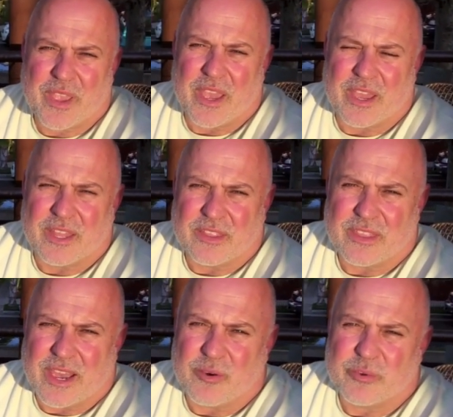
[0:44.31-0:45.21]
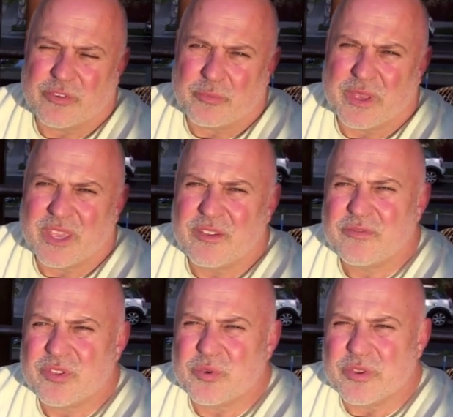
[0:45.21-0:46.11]
And that was a big
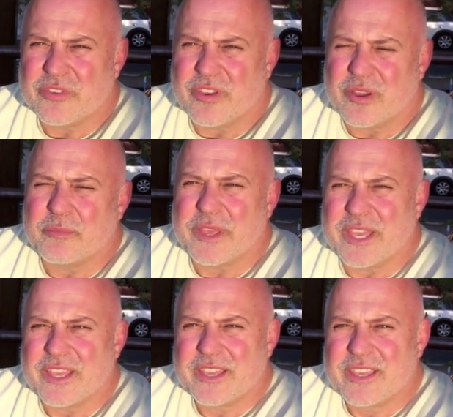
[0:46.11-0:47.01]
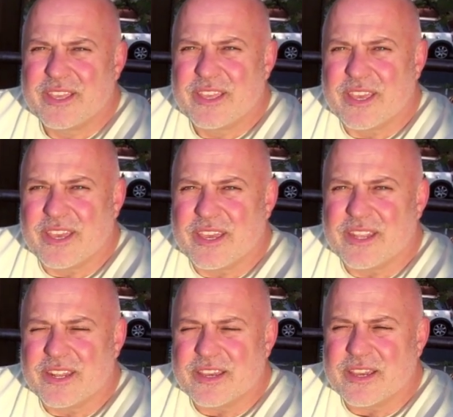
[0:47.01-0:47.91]
influence on me
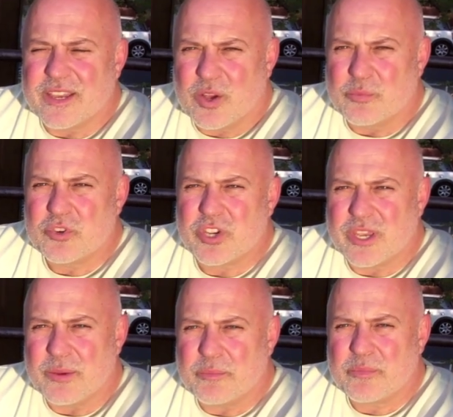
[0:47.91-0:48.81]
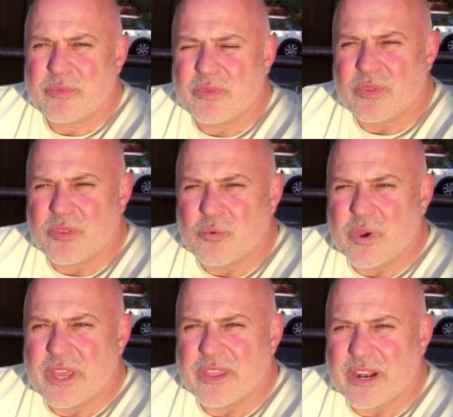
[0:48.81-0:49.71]
and helped shape the
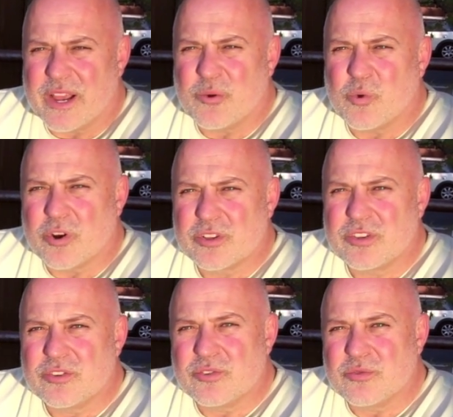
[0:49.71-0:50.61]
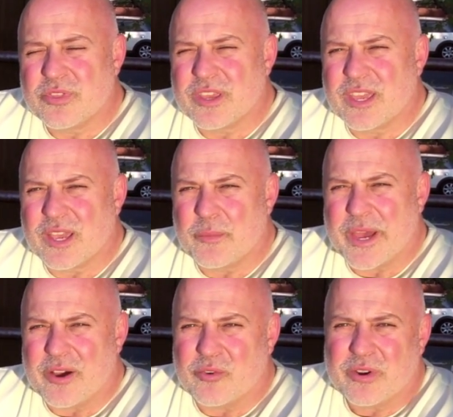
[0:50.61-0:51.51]
way that I work too, thinking
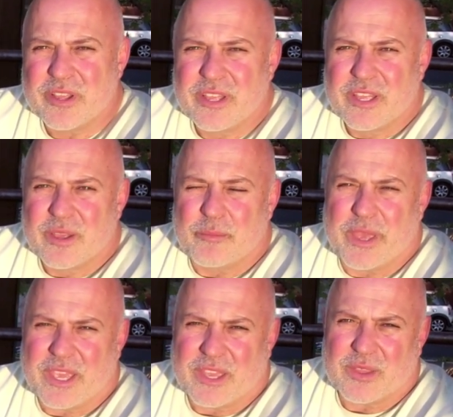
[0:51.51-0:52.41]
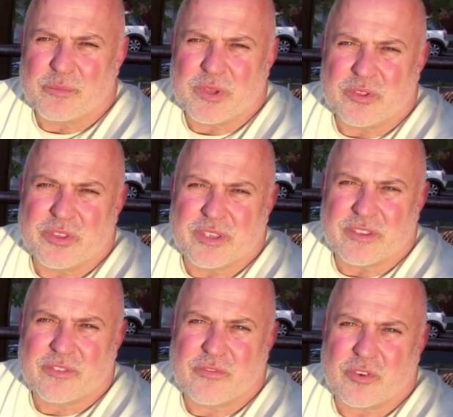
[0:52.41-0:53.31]
about making the
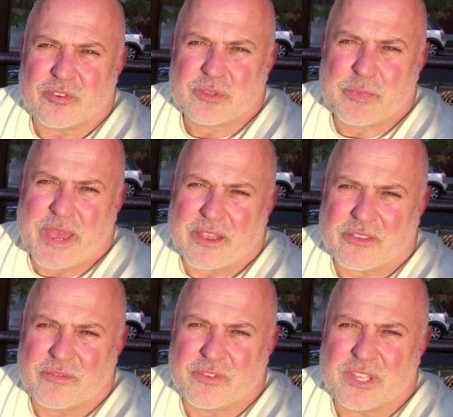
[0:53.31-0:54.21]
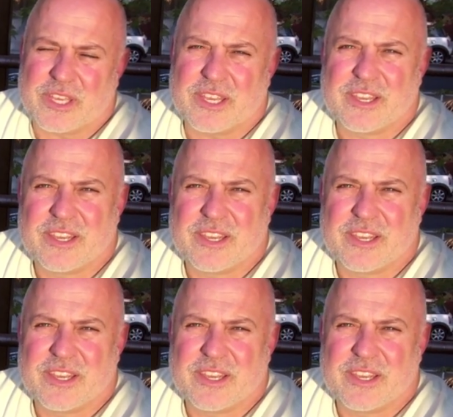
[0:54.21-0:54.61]
buildings first passively